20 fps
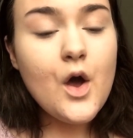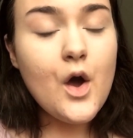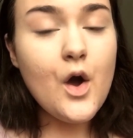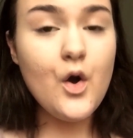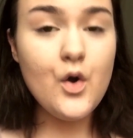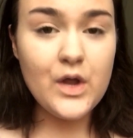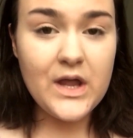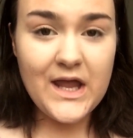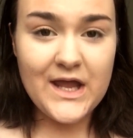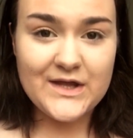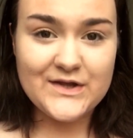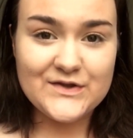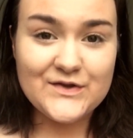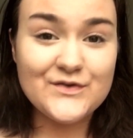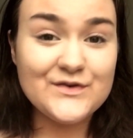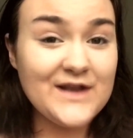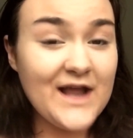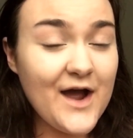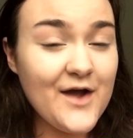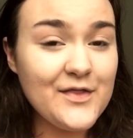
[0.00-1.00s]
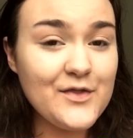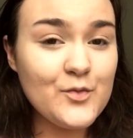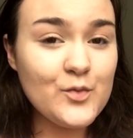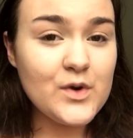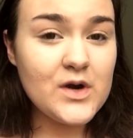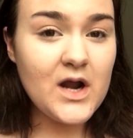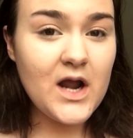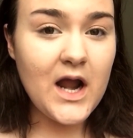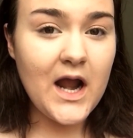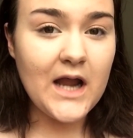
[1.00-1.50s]
Okay, so now that
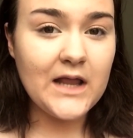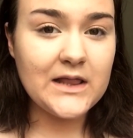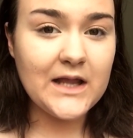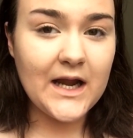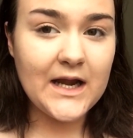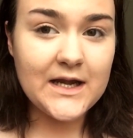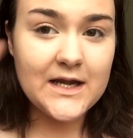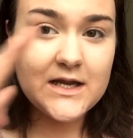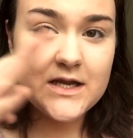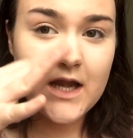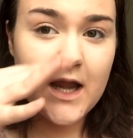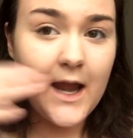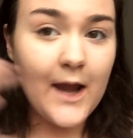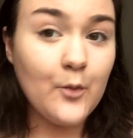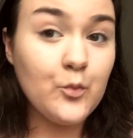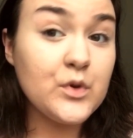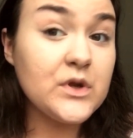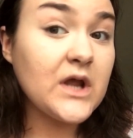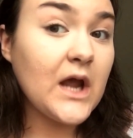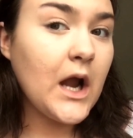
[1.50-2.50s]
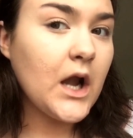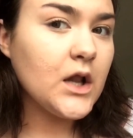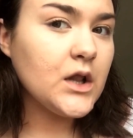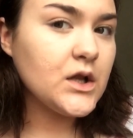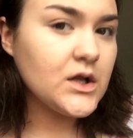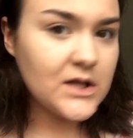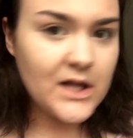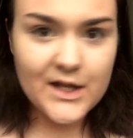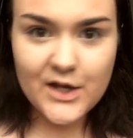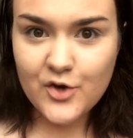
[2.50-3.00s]
we're highlighted and we kind of
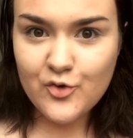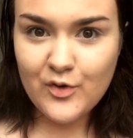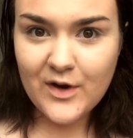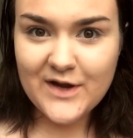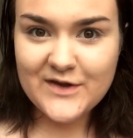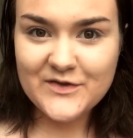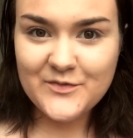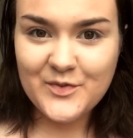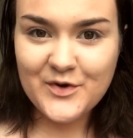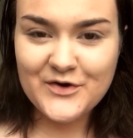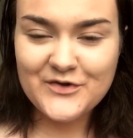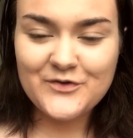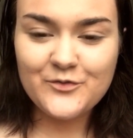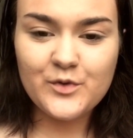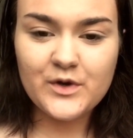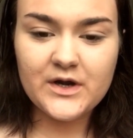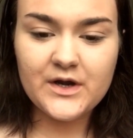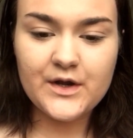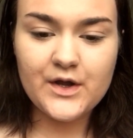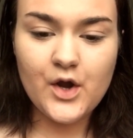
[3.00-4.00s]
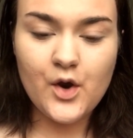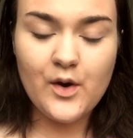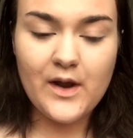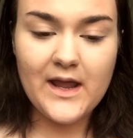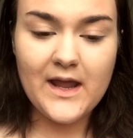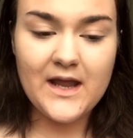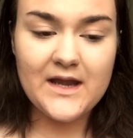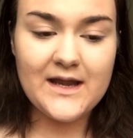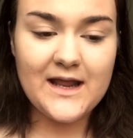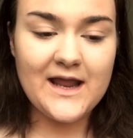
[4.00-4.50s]
look like a crazy person, we're going to go
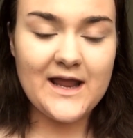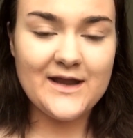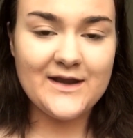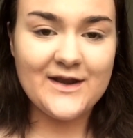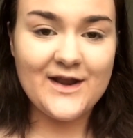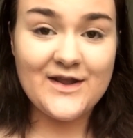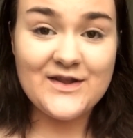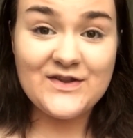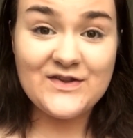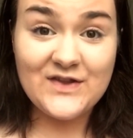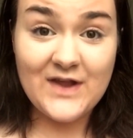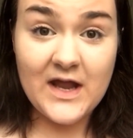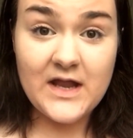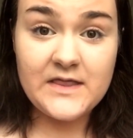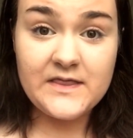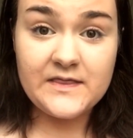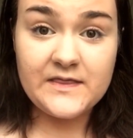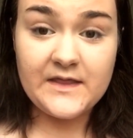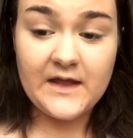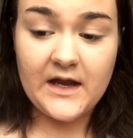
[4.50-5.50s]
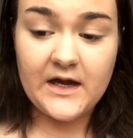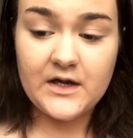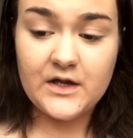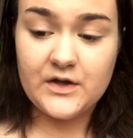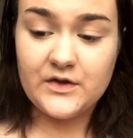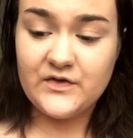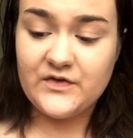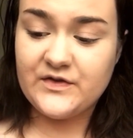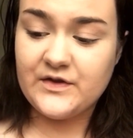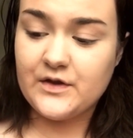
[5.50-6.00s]
ahead and set that
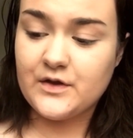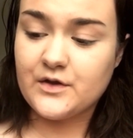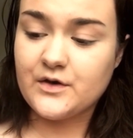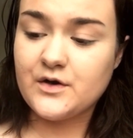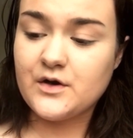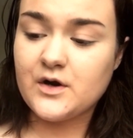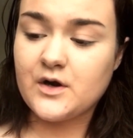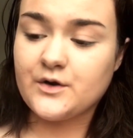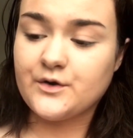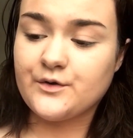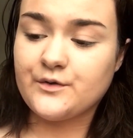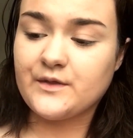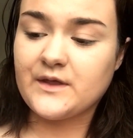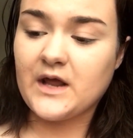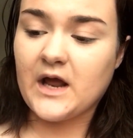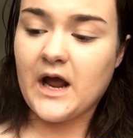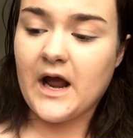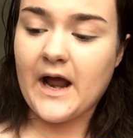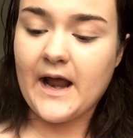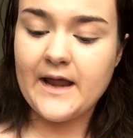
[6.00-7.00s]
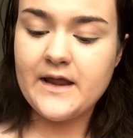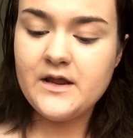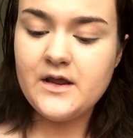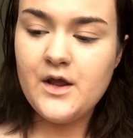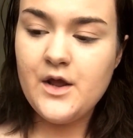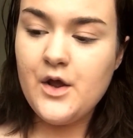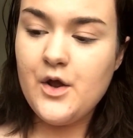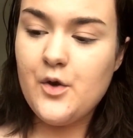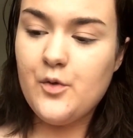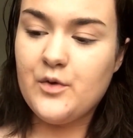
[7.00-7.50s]
concealer under the eye
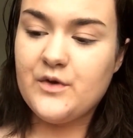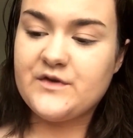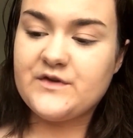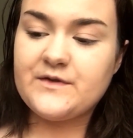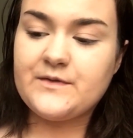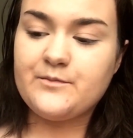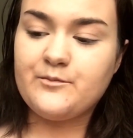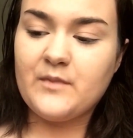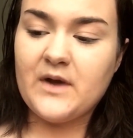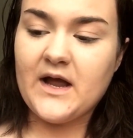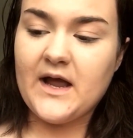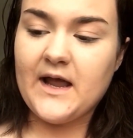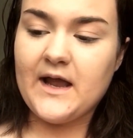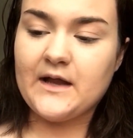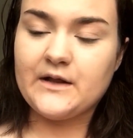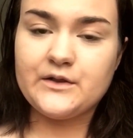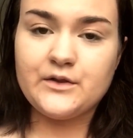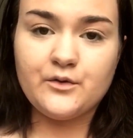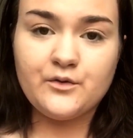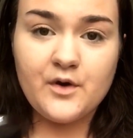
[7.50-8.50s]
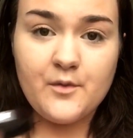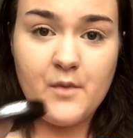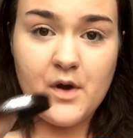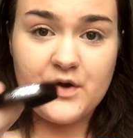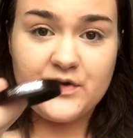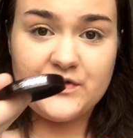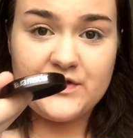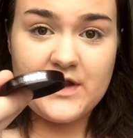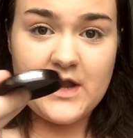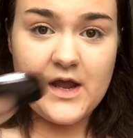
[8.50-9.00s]
with my
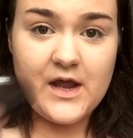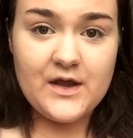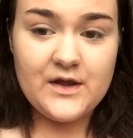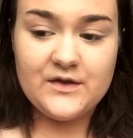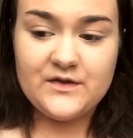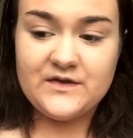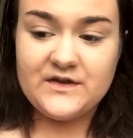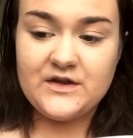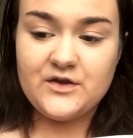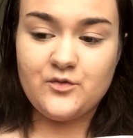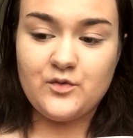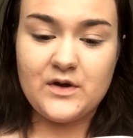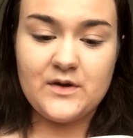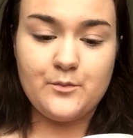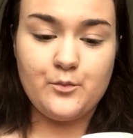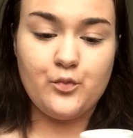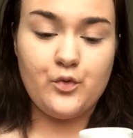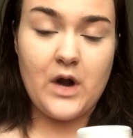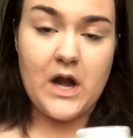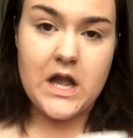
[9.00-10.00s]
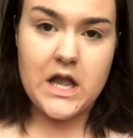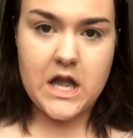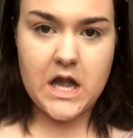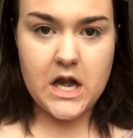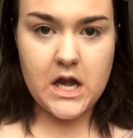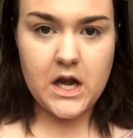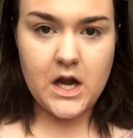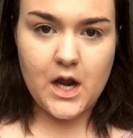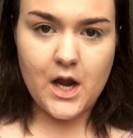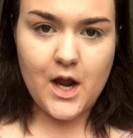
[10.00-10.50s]
Mercier Secret
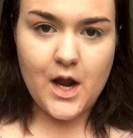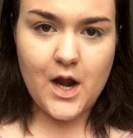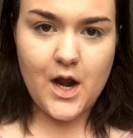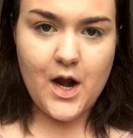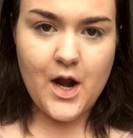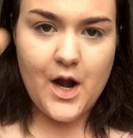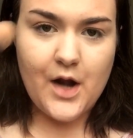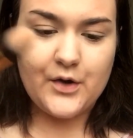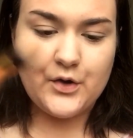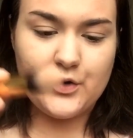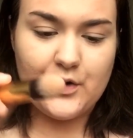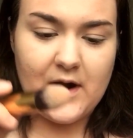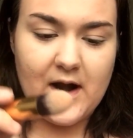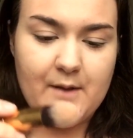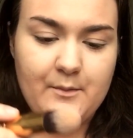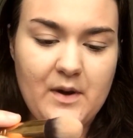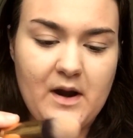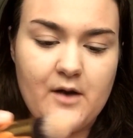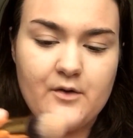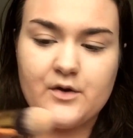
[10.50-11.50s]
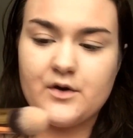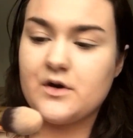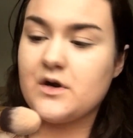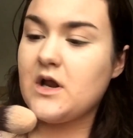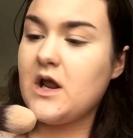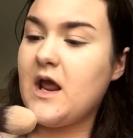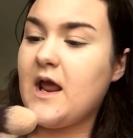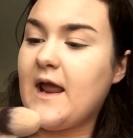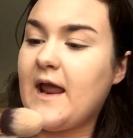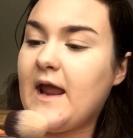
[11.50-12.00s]
brightening under eye powder
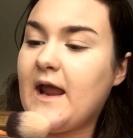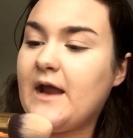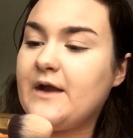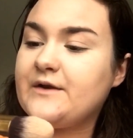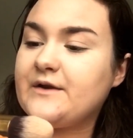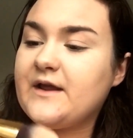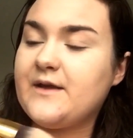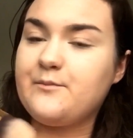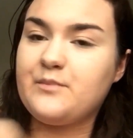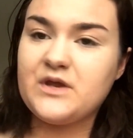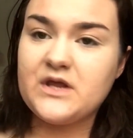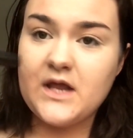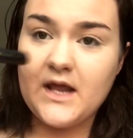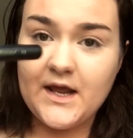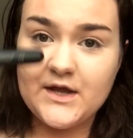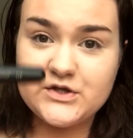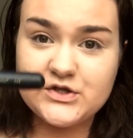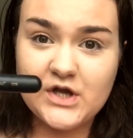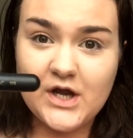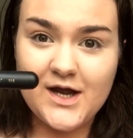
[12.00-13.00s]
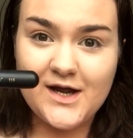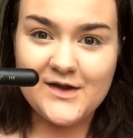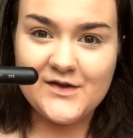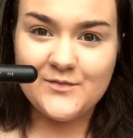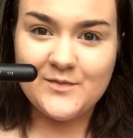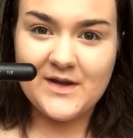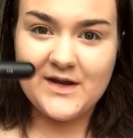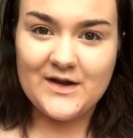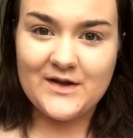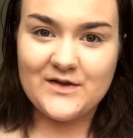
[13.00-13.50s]
and a BH
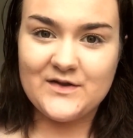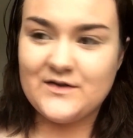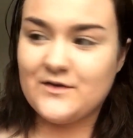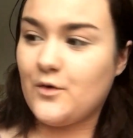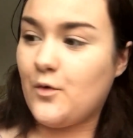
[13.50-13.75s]
Cosmetics